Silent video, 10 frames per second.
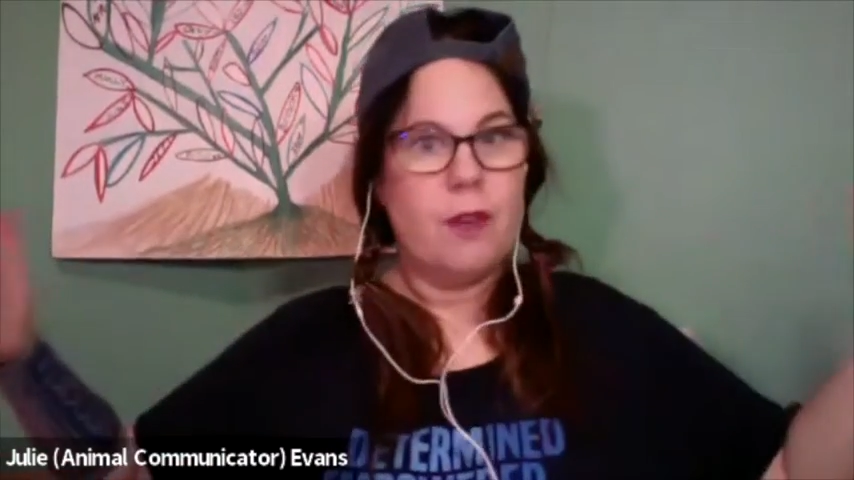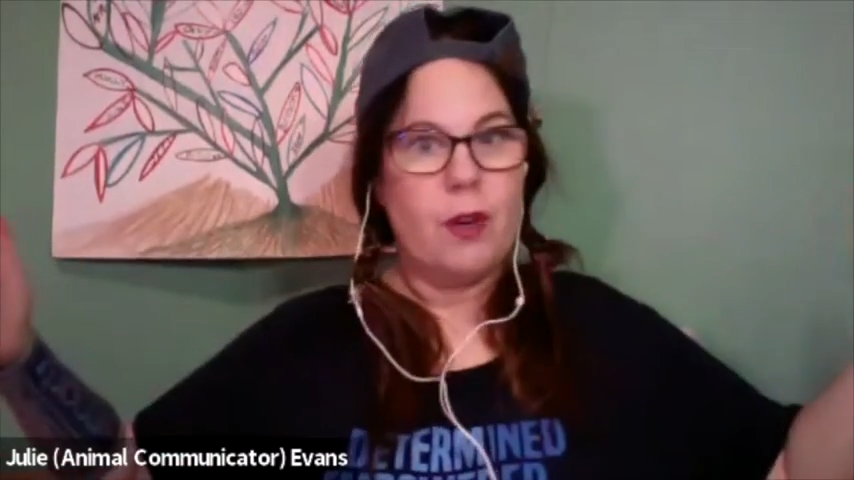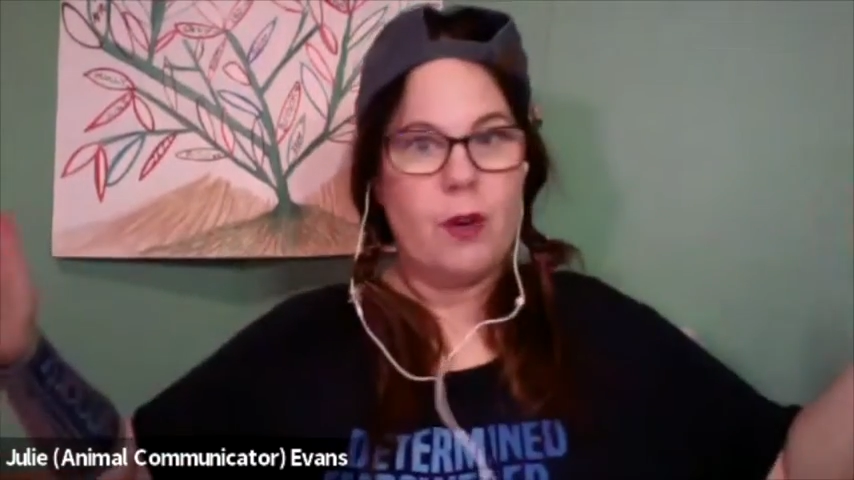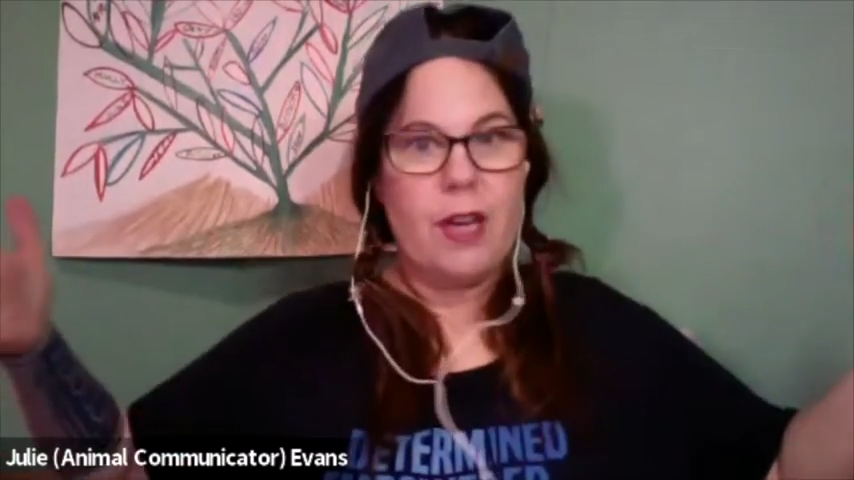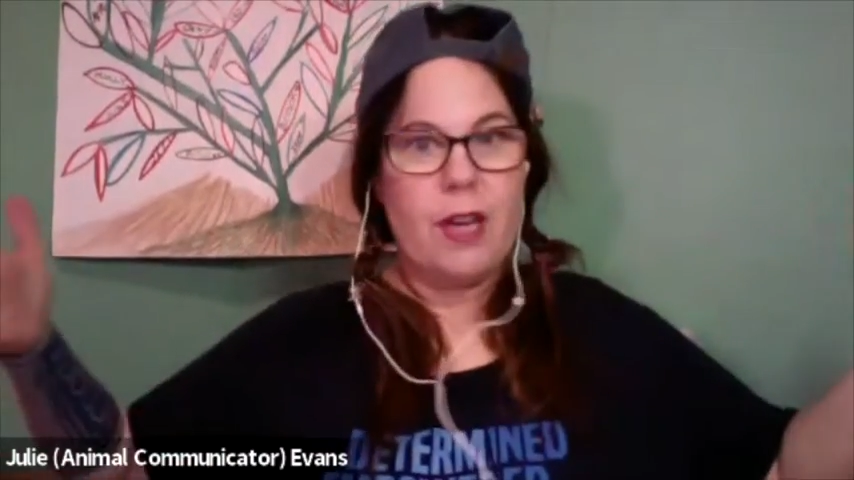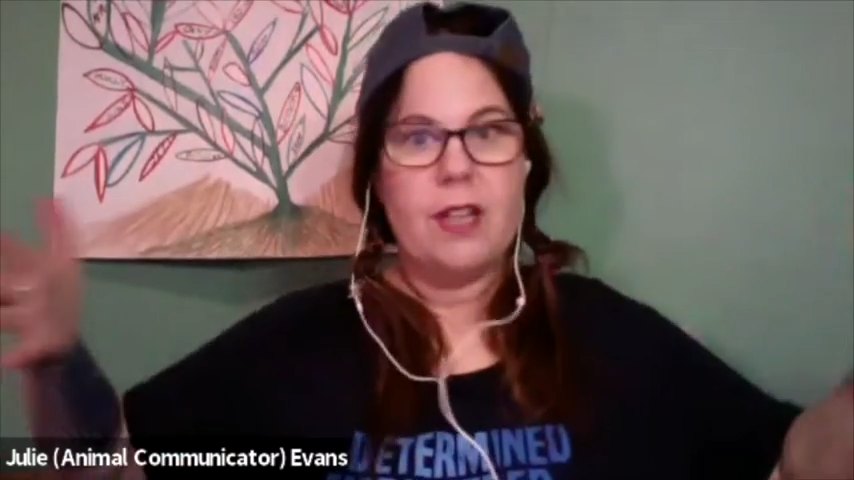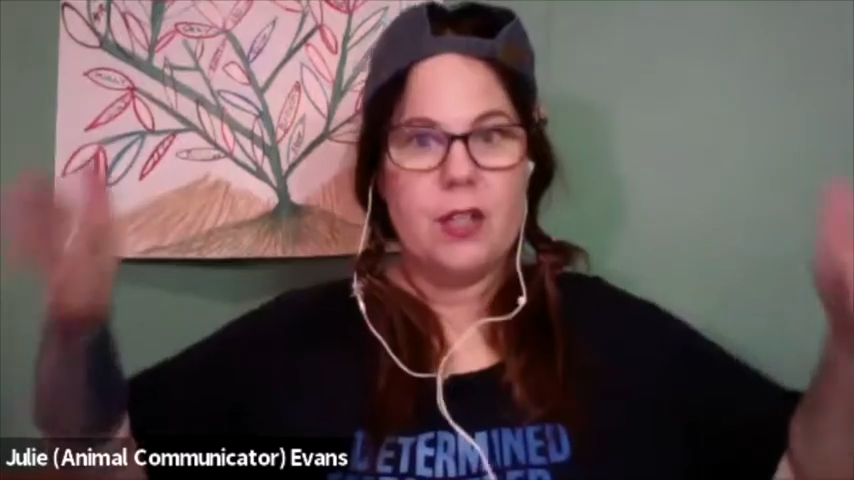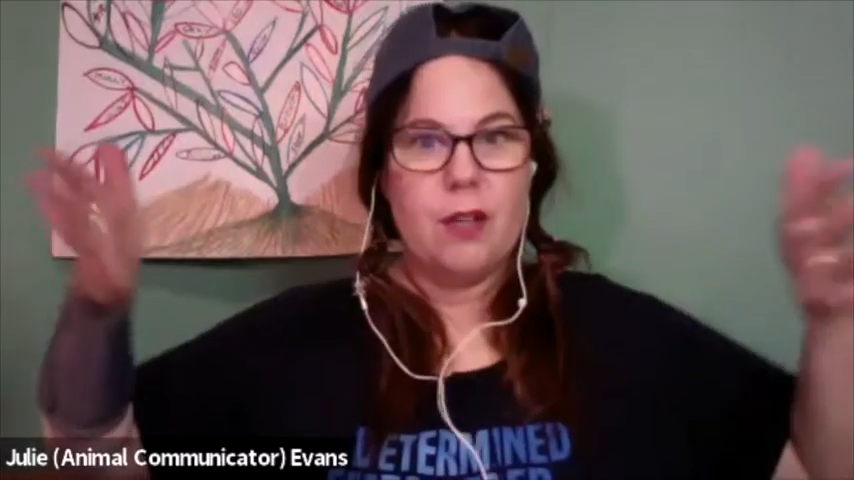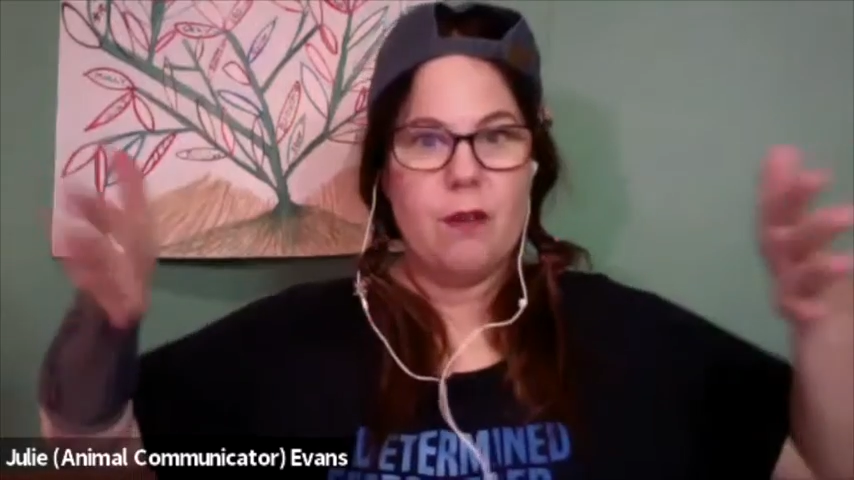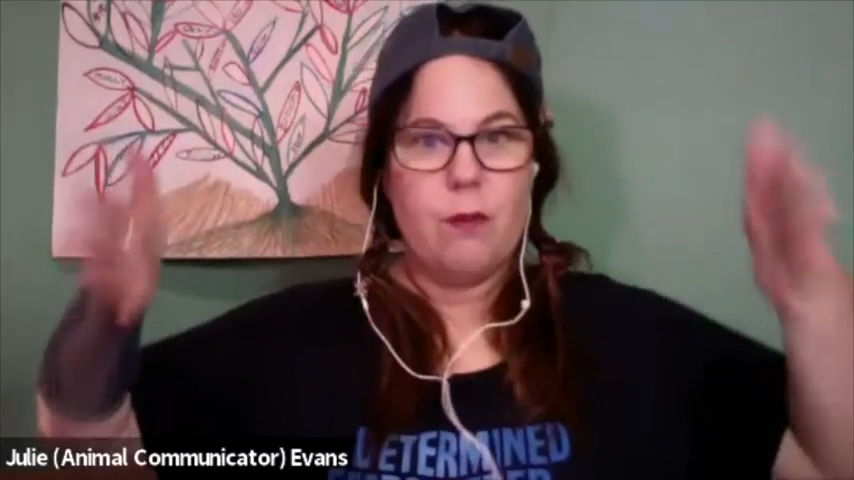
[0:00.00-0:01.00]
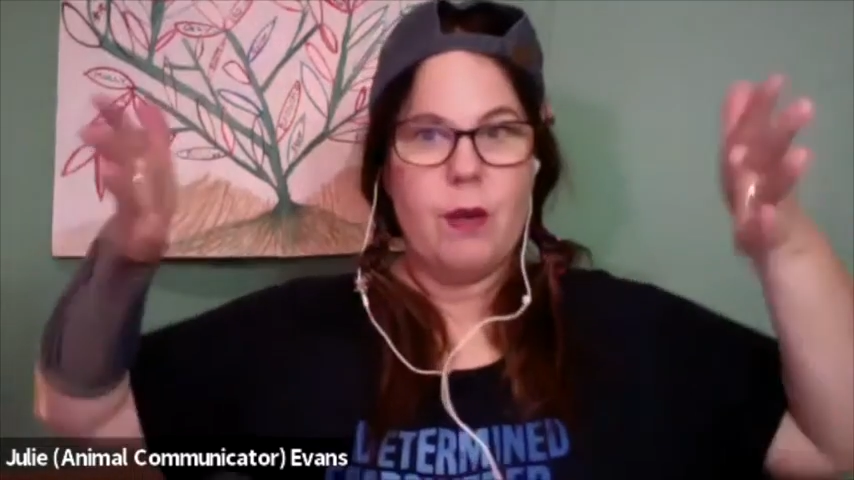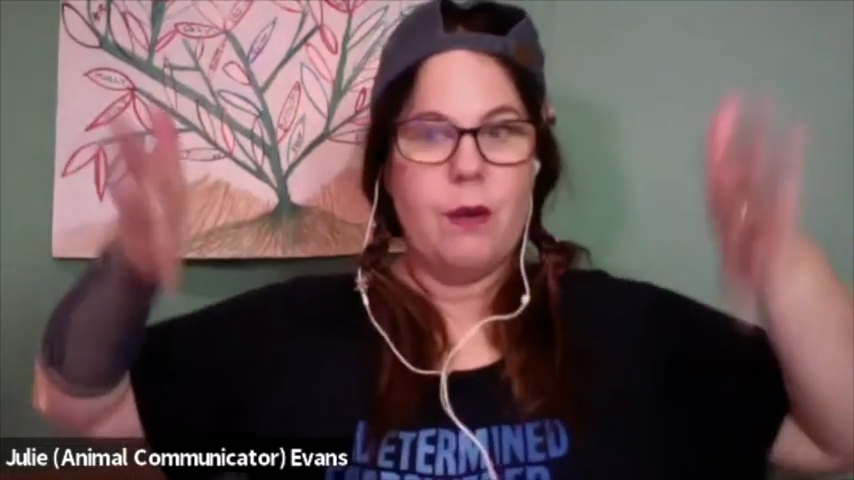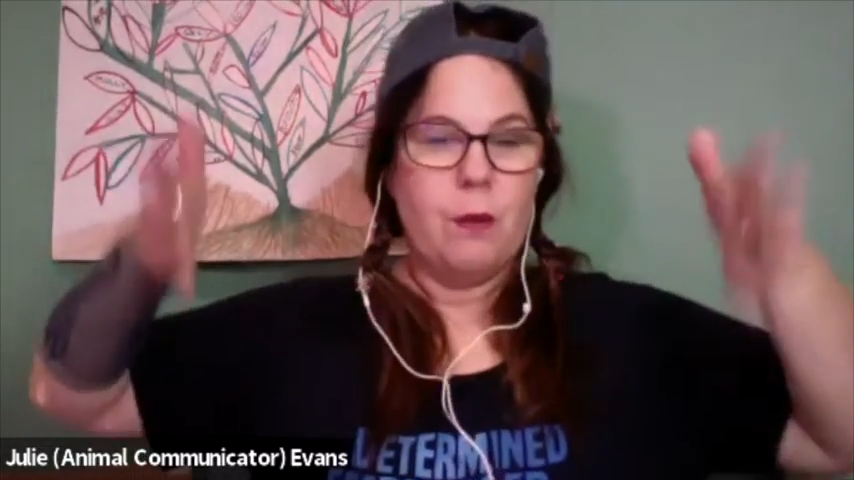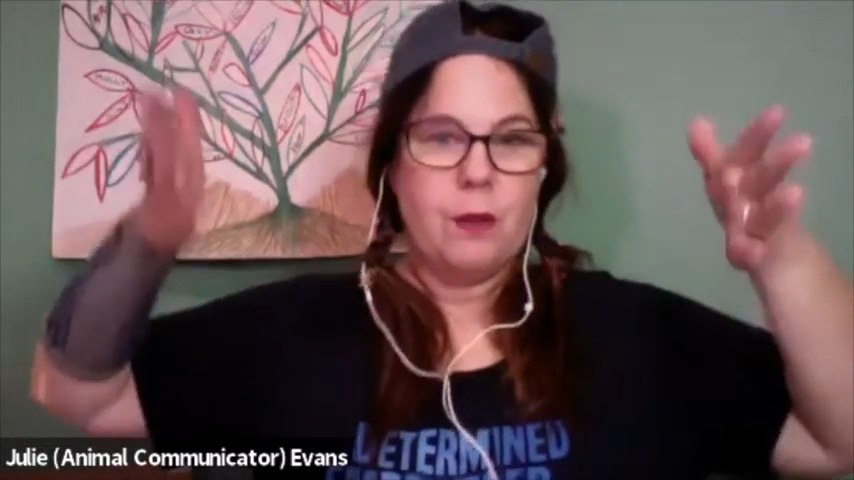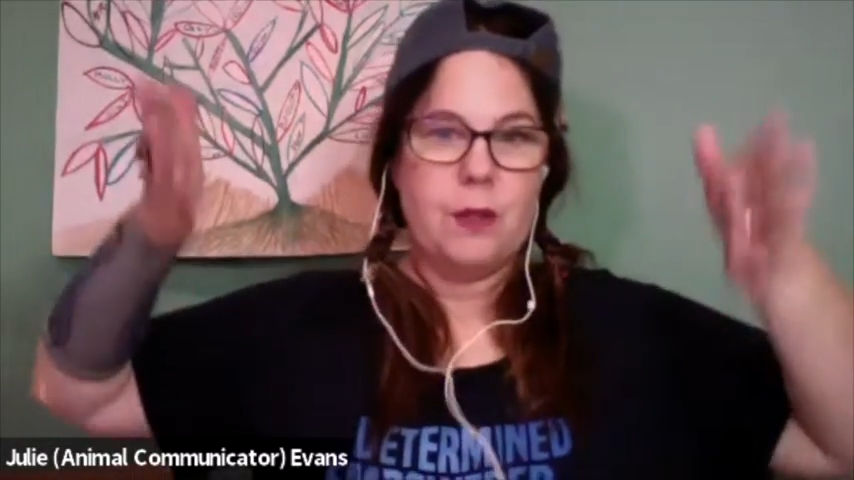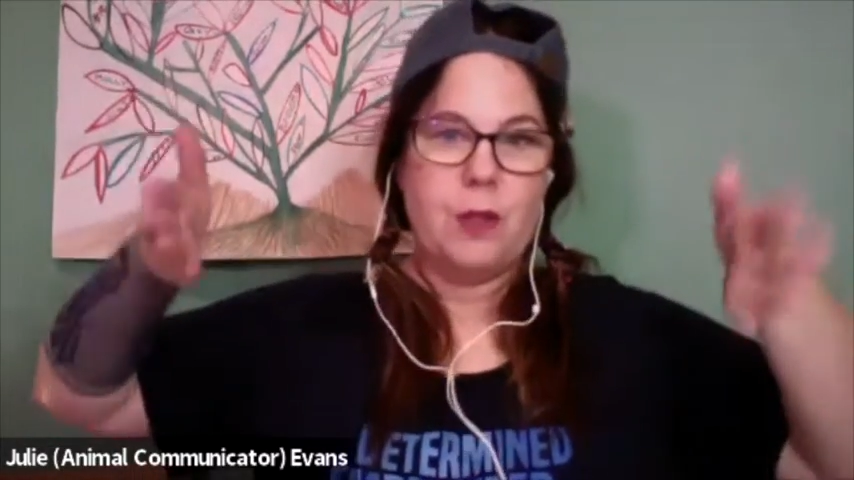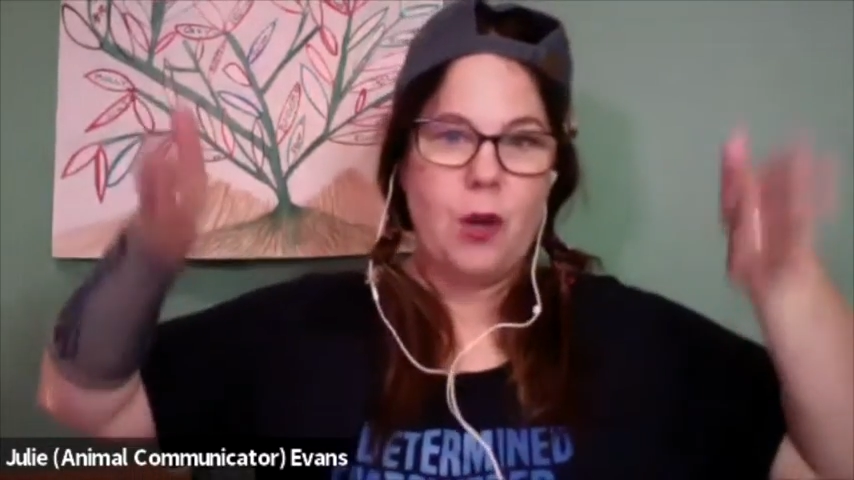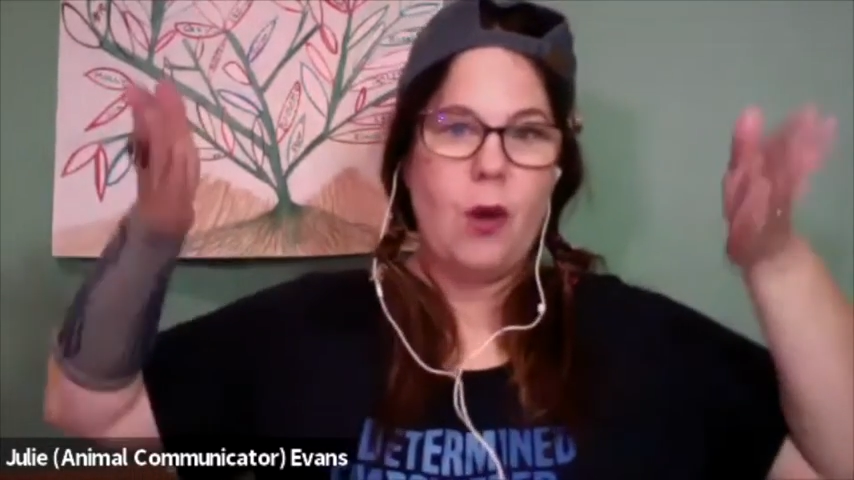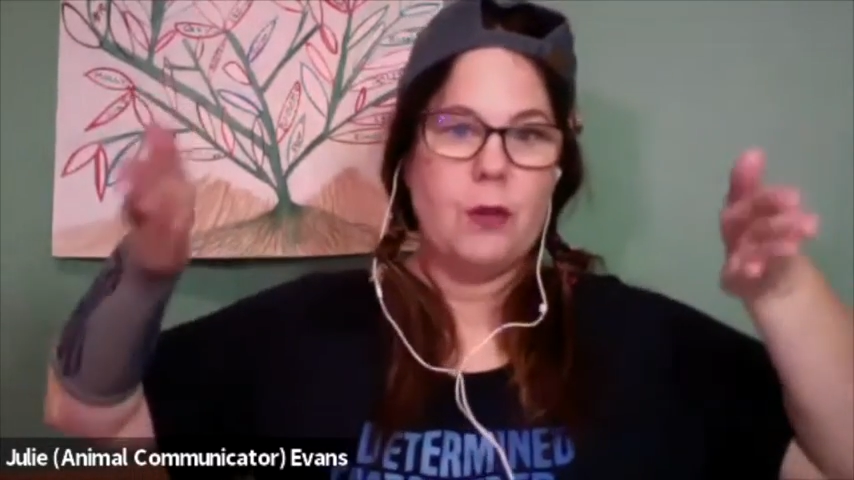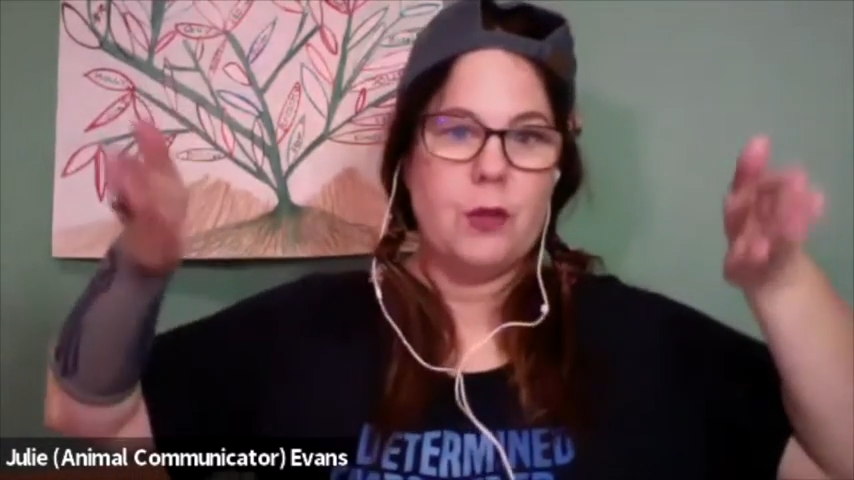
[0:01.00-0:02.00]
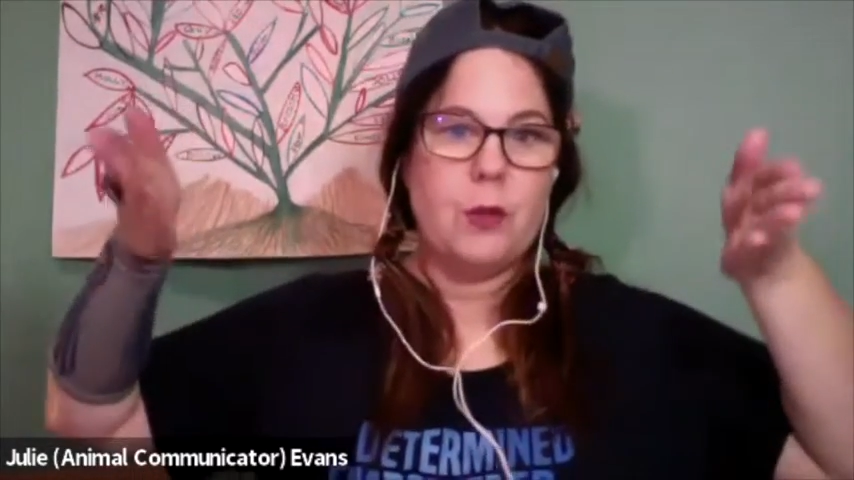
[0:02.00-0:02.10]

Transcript: variation of what it was called.